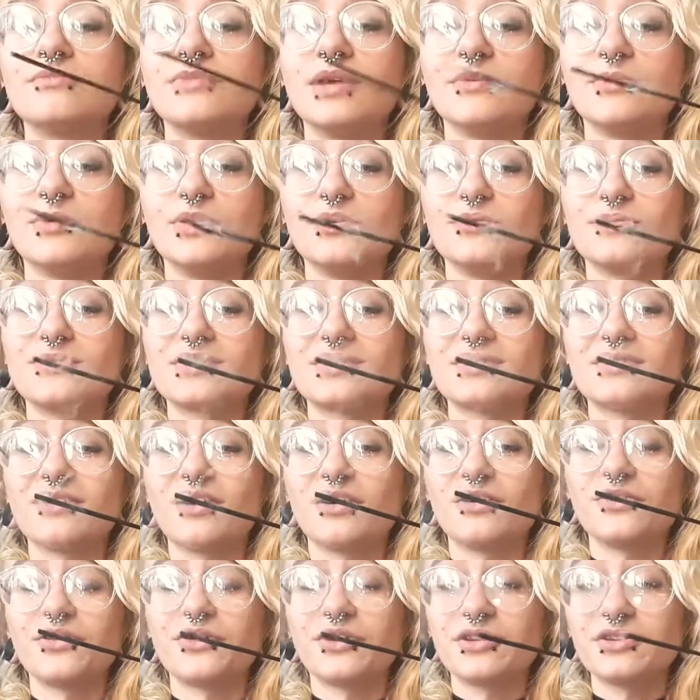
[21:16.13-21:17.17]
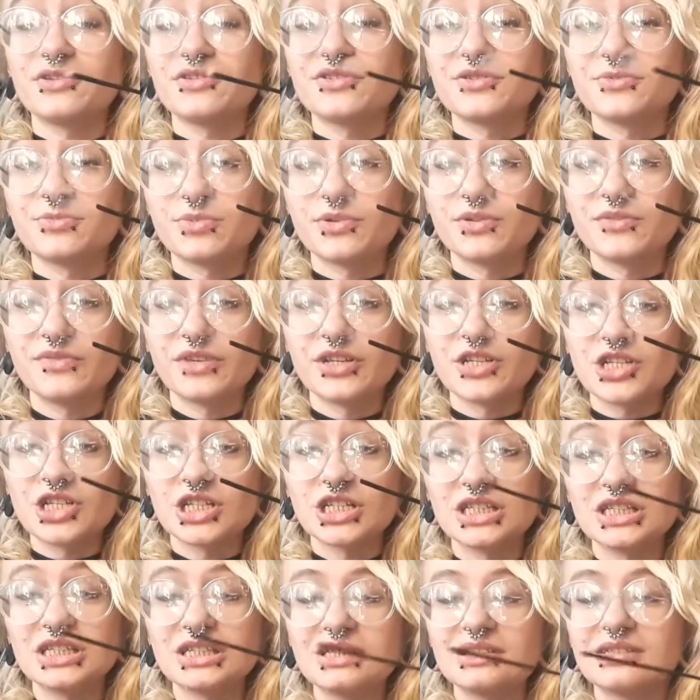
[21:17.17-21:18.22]
maybe use an adult
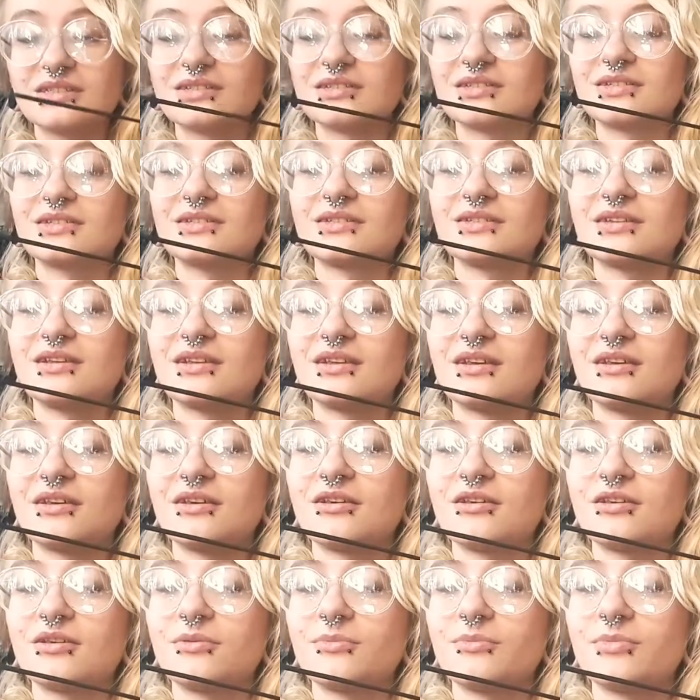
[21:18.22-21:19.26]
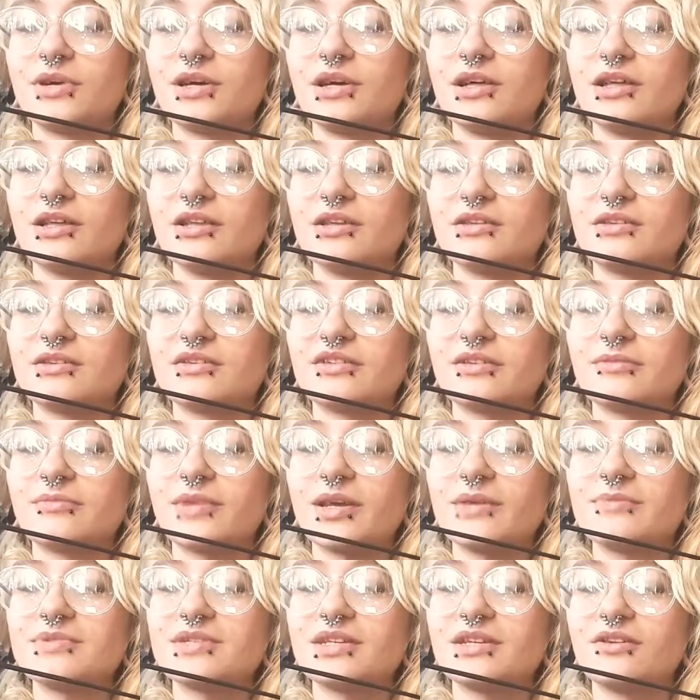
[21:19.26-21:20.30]
supervision. But
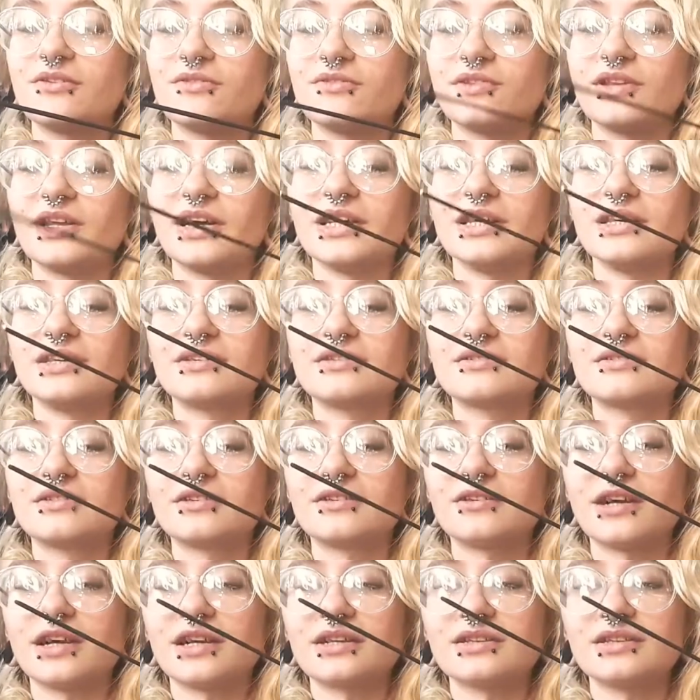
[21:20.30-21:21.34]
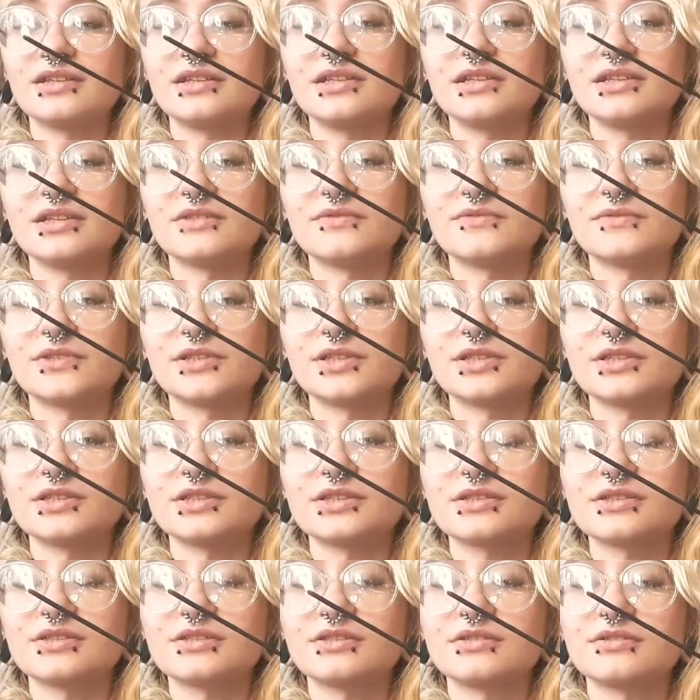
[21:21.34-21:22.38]
sometimes they don't light correctly at
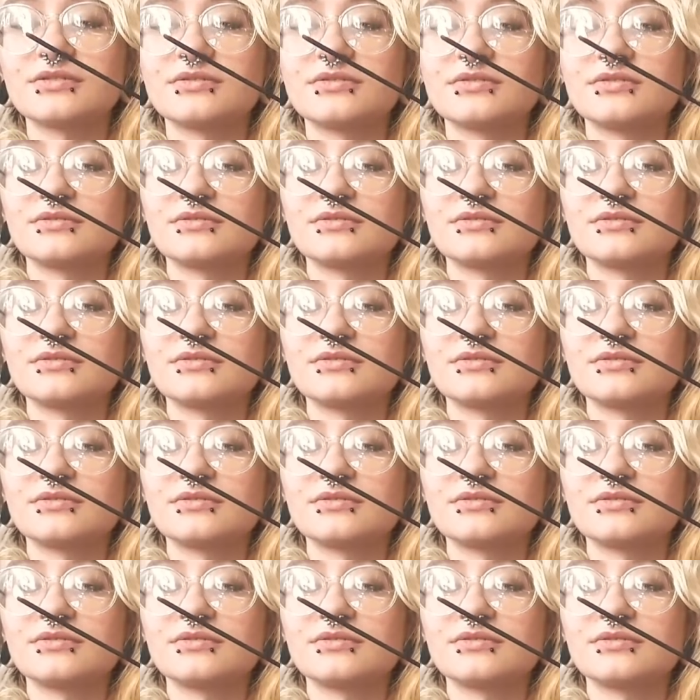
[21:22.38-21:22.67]
first.